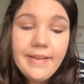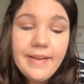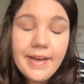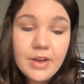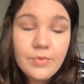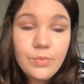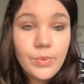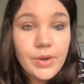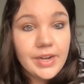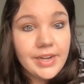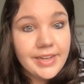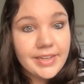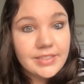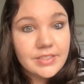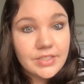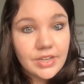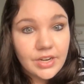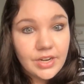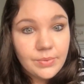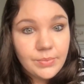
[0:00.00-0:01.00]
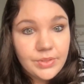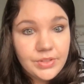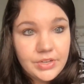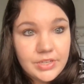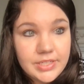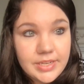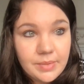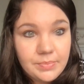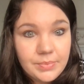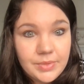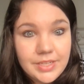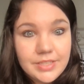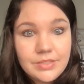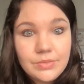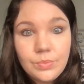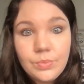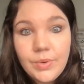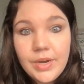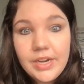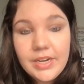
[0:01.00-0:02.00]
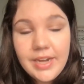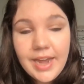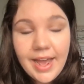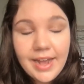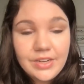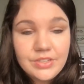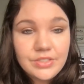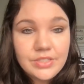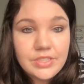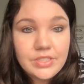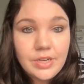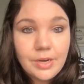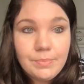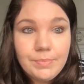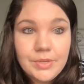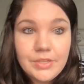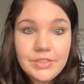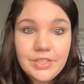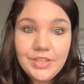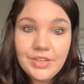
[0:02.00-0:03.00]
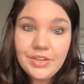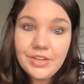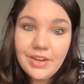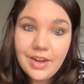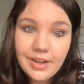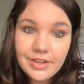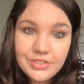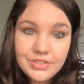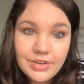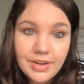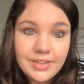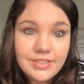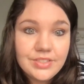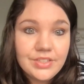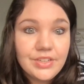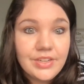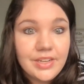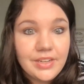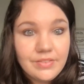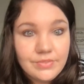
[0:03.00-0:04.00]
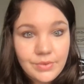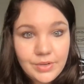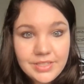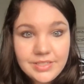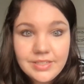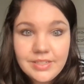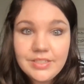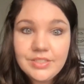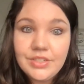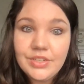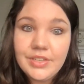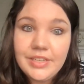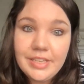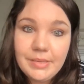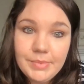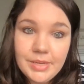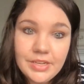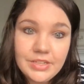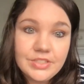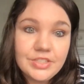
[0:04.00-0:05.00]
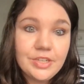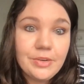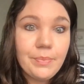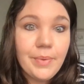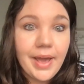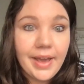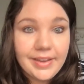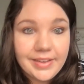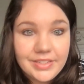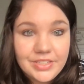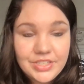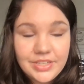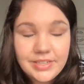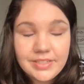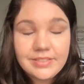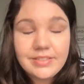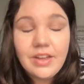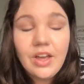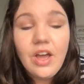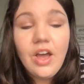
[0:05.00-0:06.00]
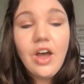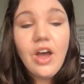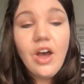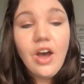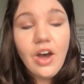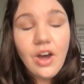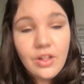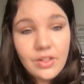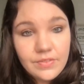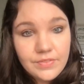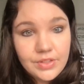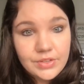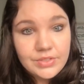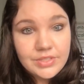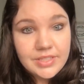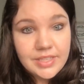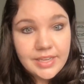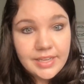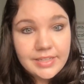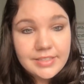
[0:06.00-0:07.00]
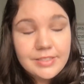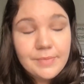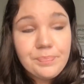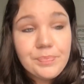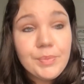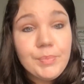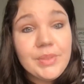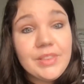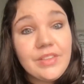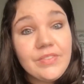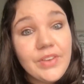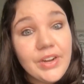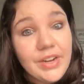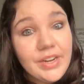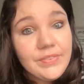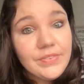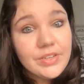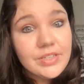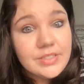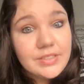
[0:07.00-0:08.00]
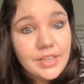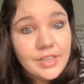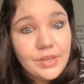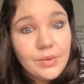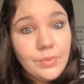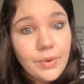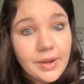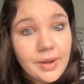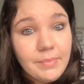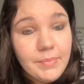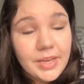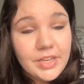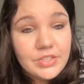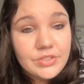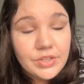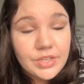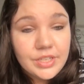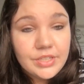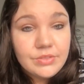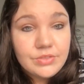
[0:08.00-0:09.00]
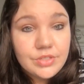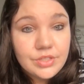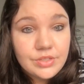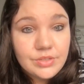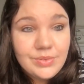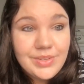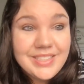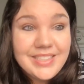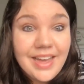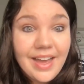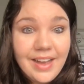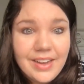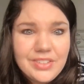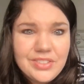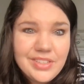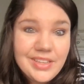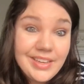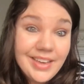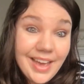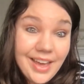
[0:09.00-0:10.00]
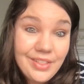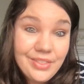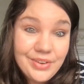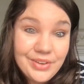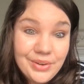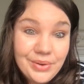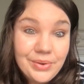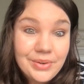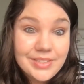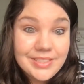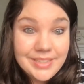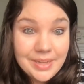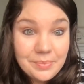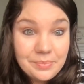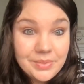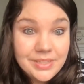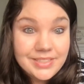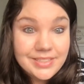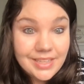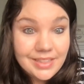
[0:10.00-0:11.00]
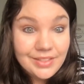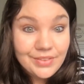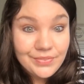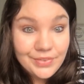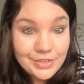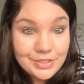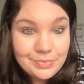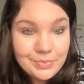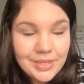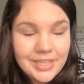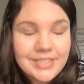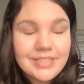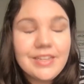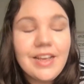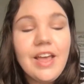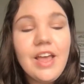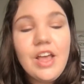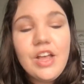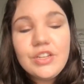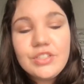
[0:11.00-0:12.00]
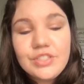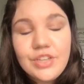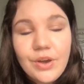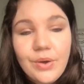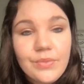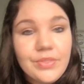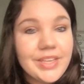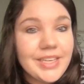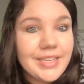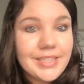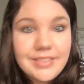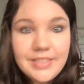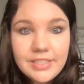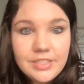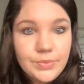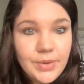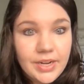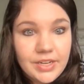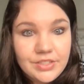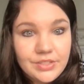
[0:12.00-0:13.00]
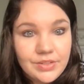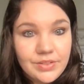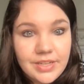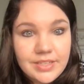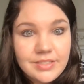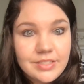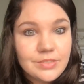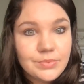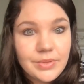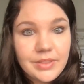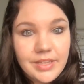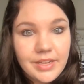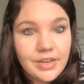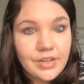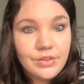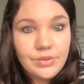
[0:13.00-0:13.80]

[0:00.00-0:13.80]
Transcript: of where to get started with your templates, where to actually start building your contracts, your invoices, your emails, your packages, all of those things. But the very first thing you want to make sure you do is actually gather your templates in the first place. So the easiest way to do this is within a